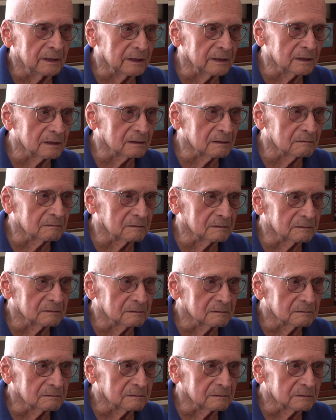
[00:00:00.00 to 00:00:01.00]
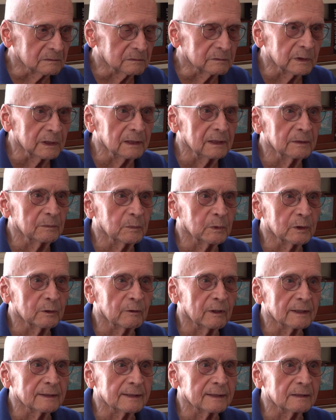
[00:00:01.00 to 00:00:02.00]
I just really
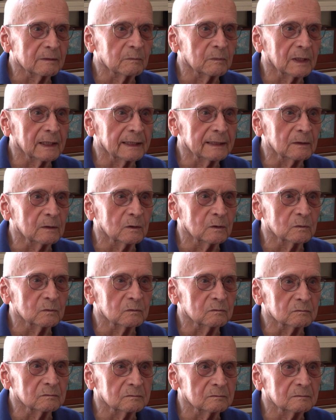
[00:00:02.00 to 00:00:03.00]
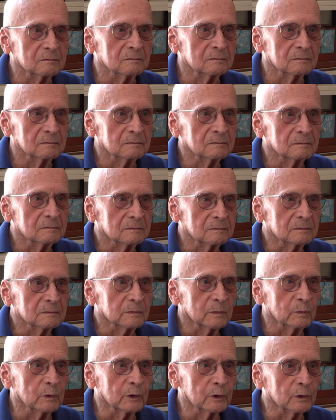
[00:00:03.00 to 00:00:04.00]
progressed in my own
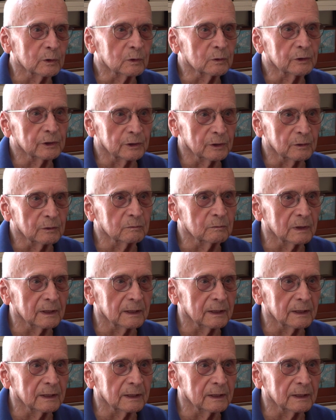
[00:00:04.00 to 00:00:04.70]
world,